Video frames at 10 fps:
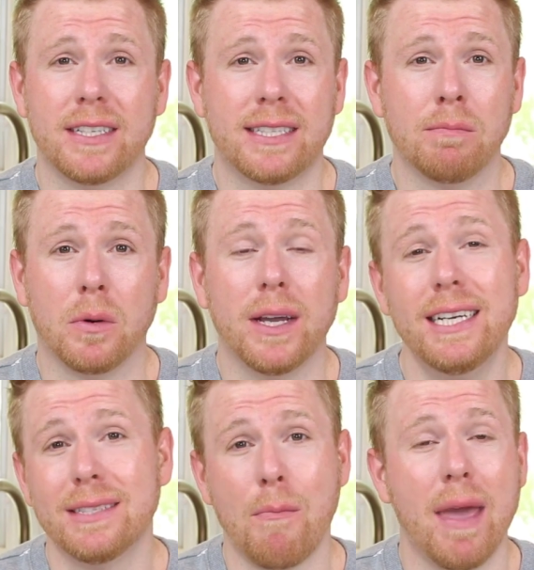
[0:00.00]
very simple.
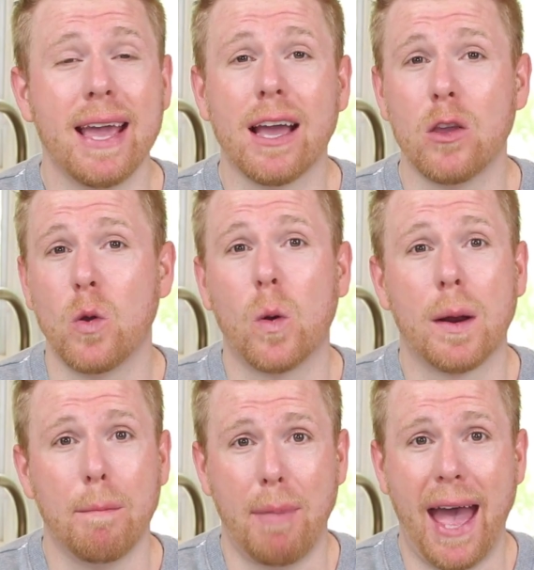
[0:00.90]
It is make
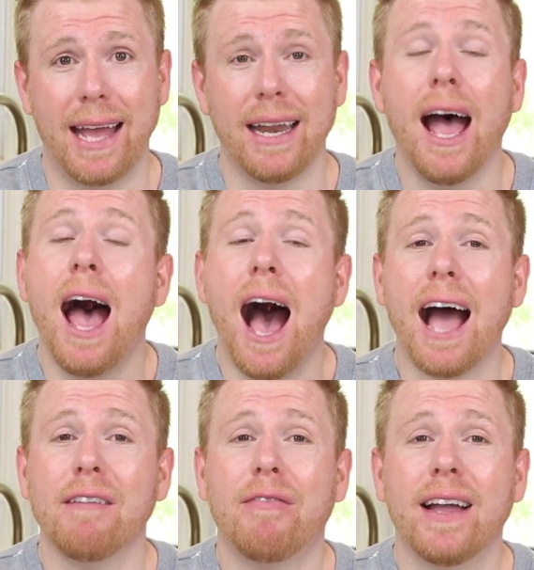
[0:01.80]
your bed.
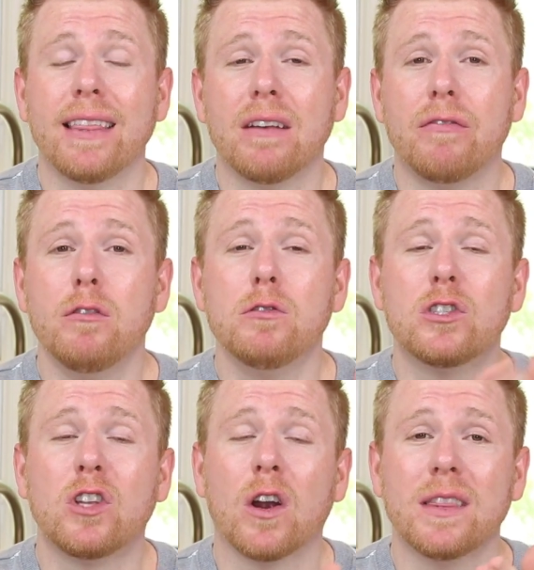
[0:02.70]
I find that if you
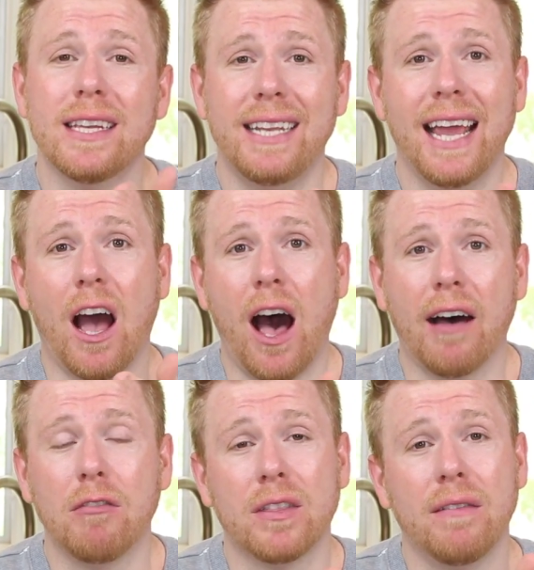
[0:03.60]
start the day
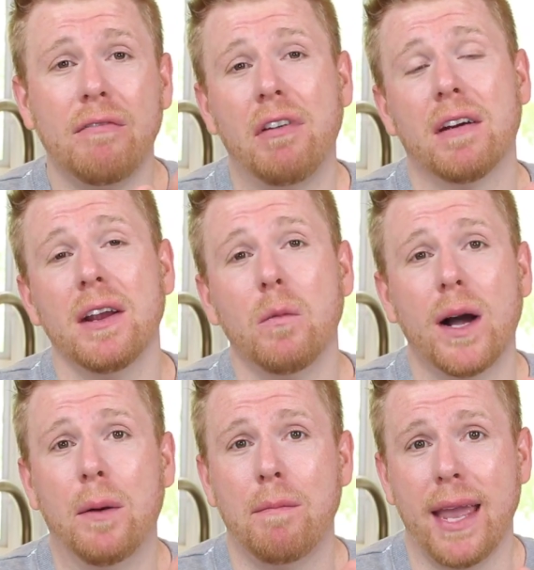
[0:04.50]
off with a very
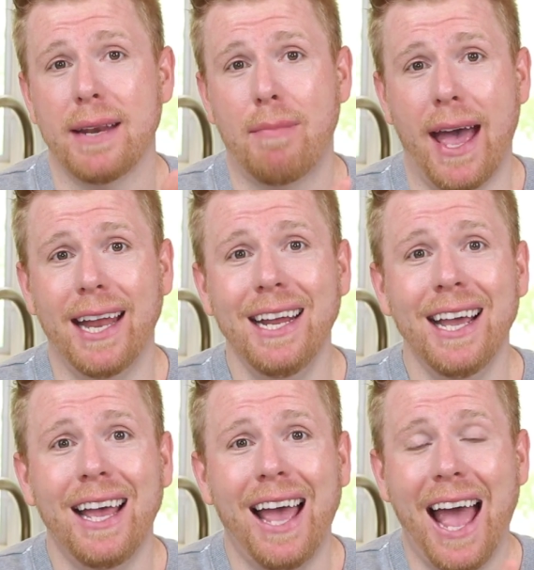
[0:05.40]
well-made
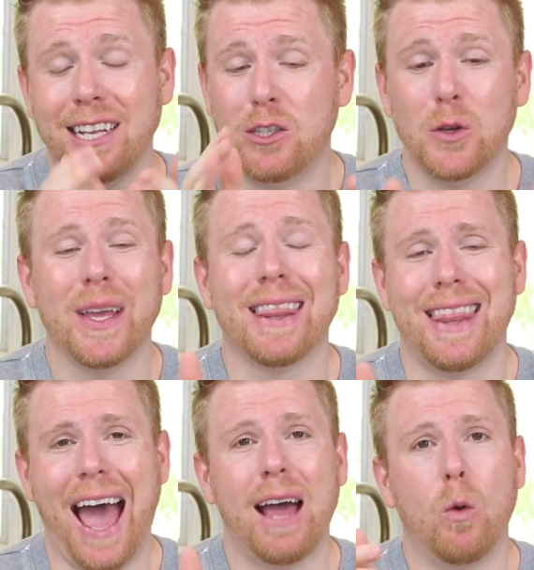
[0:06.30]
bed, and
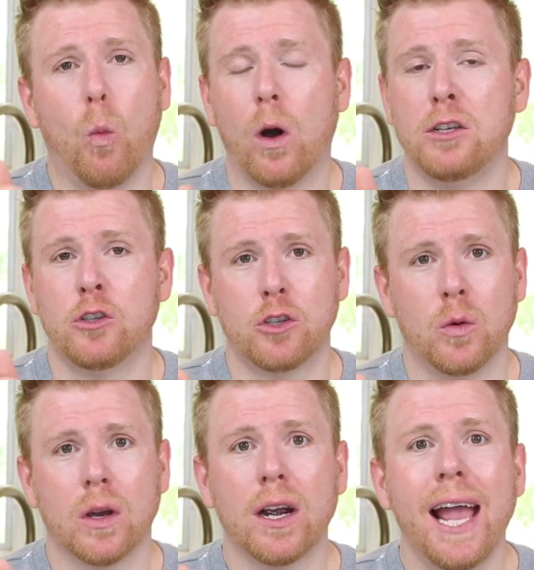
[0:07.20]
doing that one
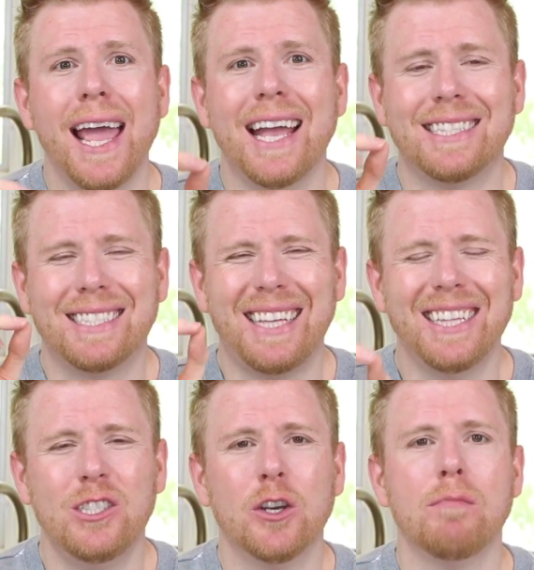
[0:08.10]
chore, it
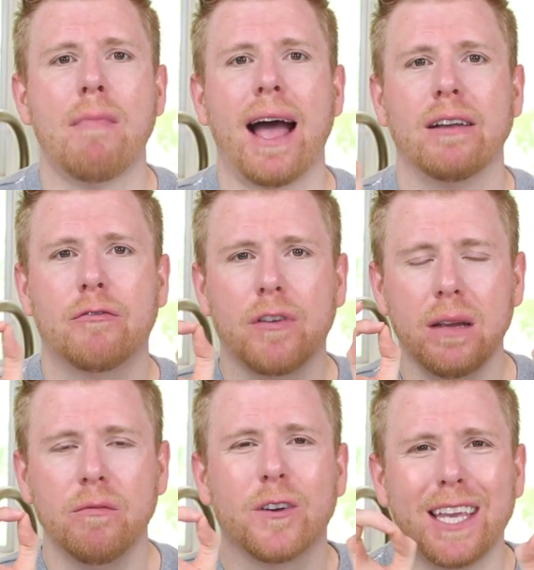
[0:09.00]
sets your mind
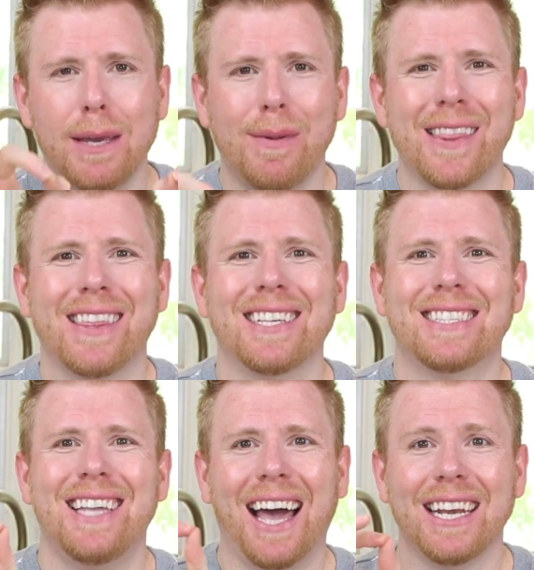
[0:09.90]
frame for keeping
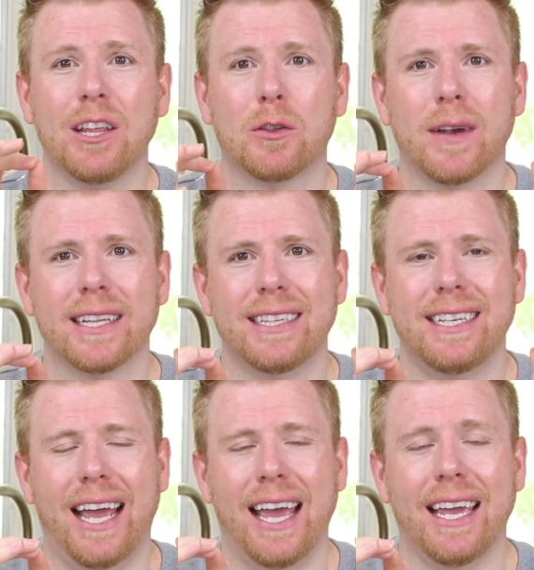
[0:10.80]
things tidy throughout the
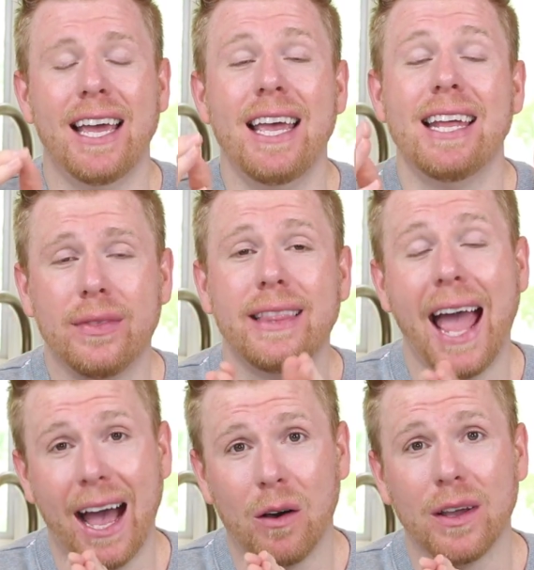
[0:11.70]
day.
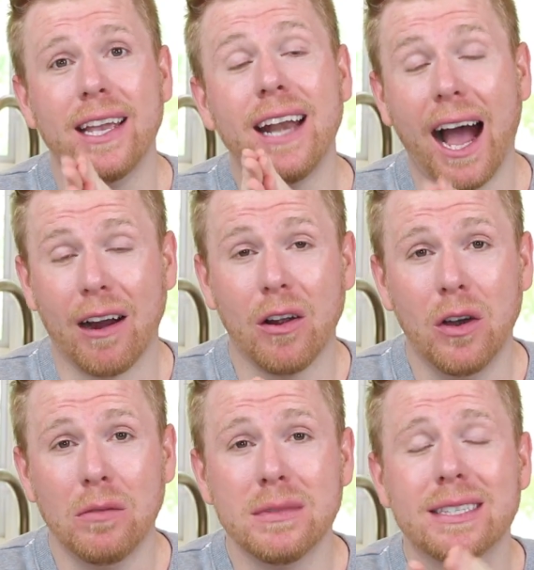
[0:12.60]
Now, in our
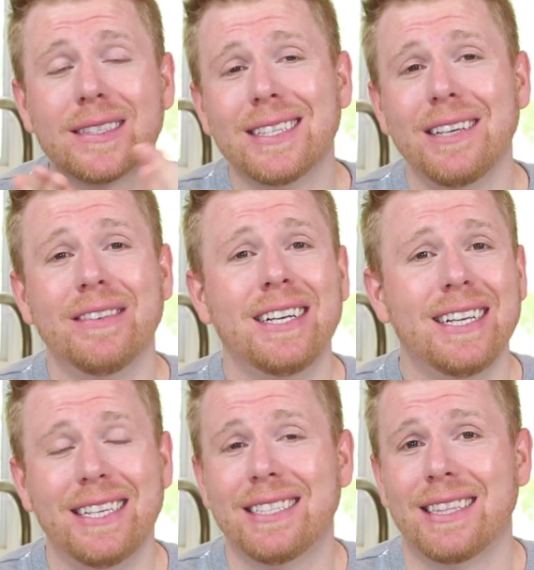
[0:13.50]
home, Steven
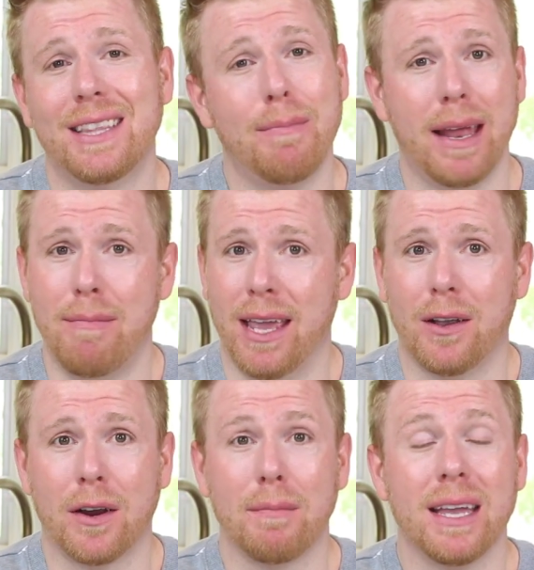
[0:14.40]
is the bed
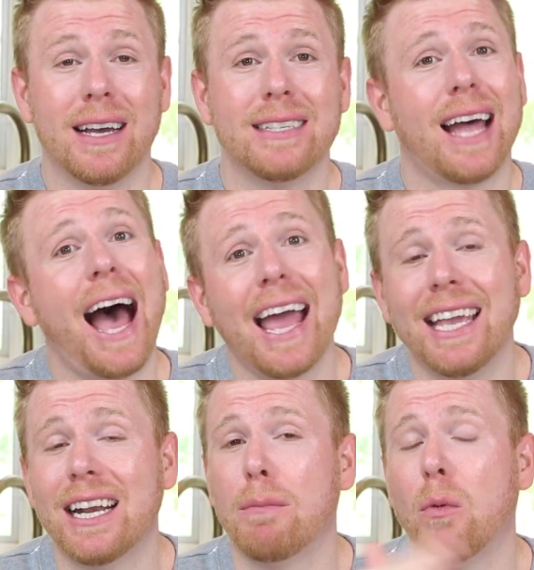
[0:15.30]
maker because I
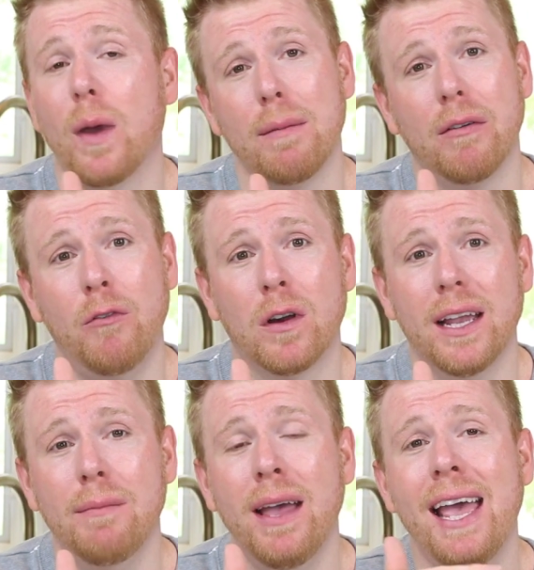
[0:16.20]
get up way before
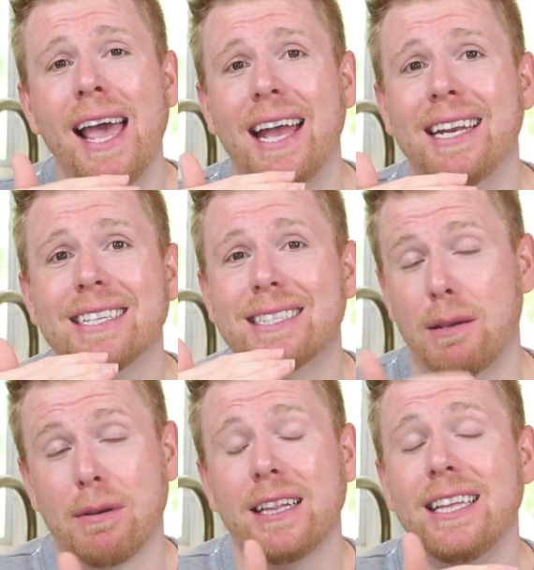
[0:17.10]
him and he is
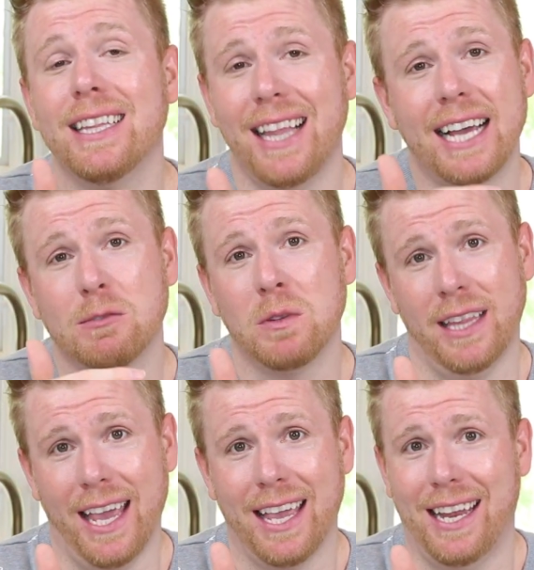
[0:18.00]
typically the last
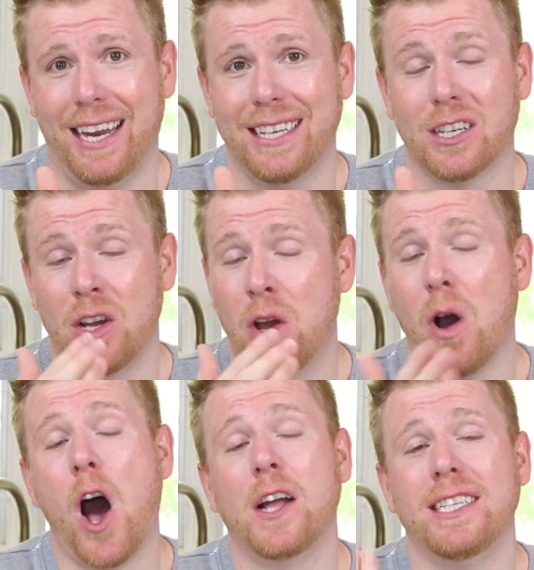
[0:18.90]
one laying in it.
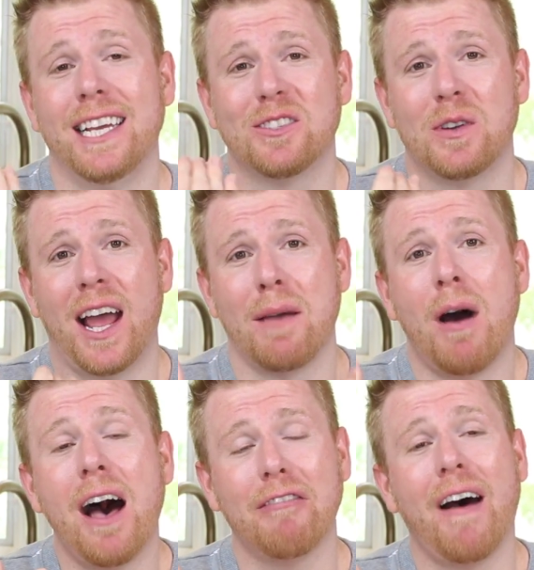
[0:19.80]
On days when I am
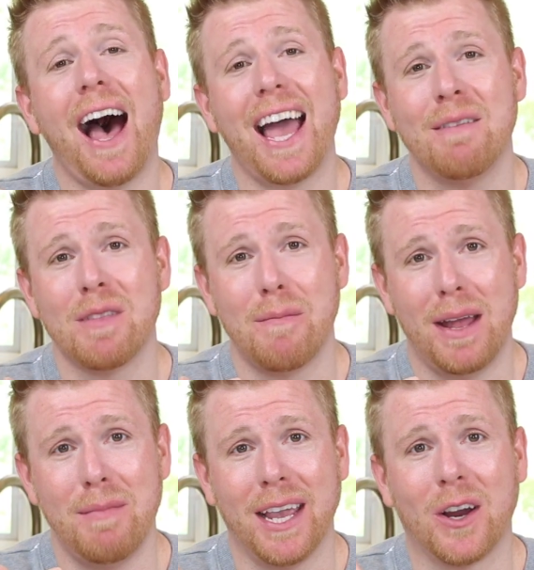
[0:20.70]
off, I am the
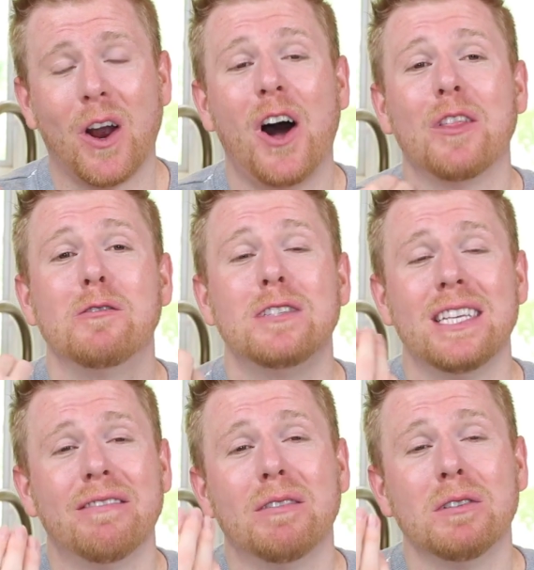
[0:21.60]
bed maker, although
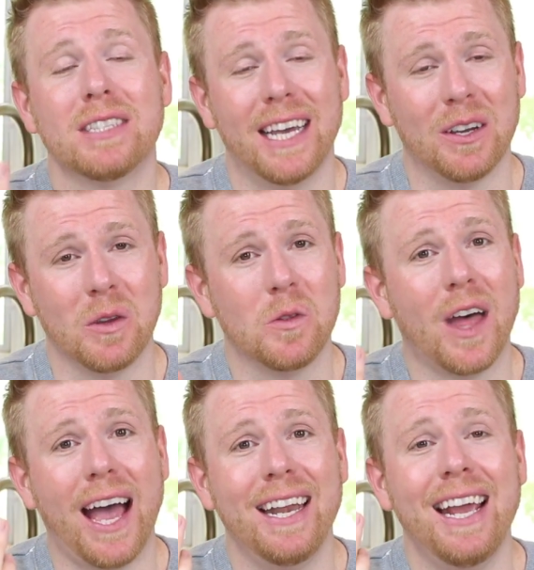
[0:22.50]
Steven will tell you
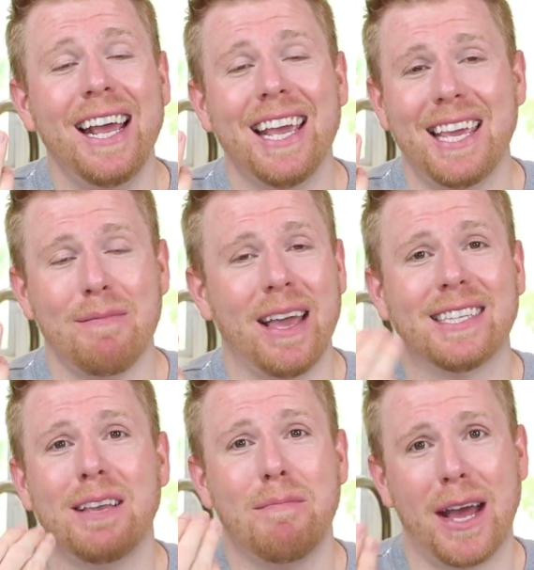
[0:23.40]
that he
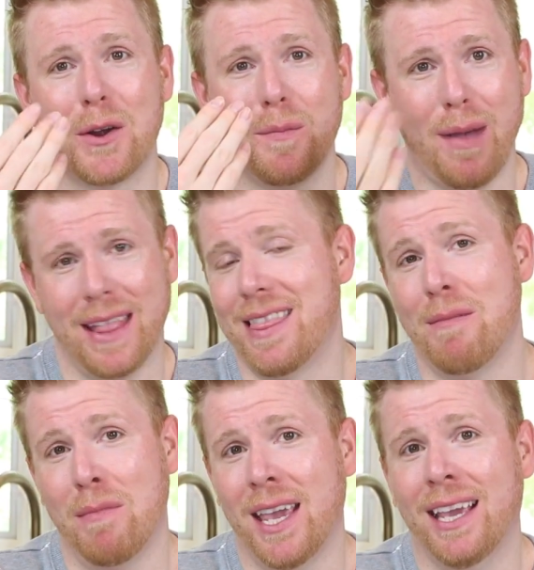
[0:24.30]
makes a better bed
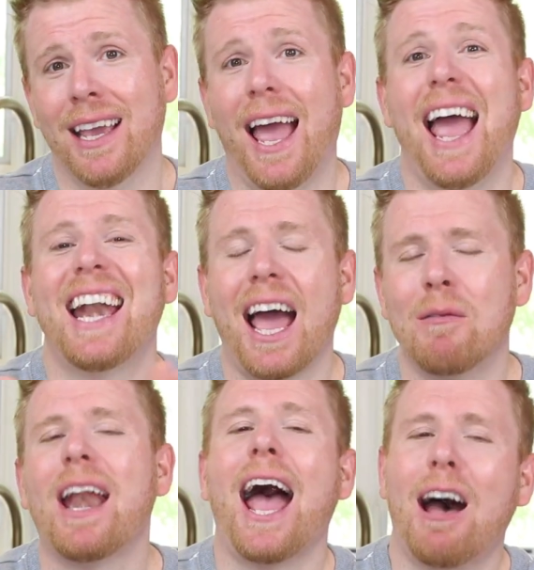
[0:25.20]
than me, and I
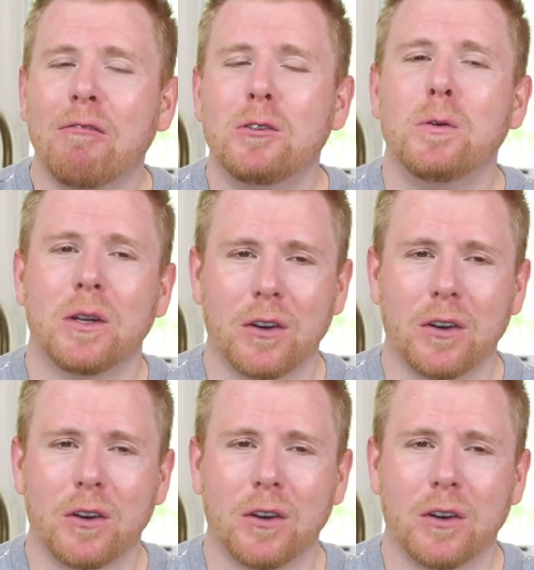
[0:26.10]
would have to